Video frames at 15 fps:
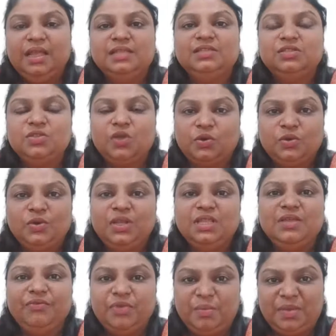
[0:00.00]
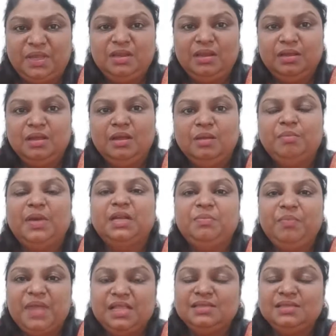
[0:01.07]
It's not only the women, but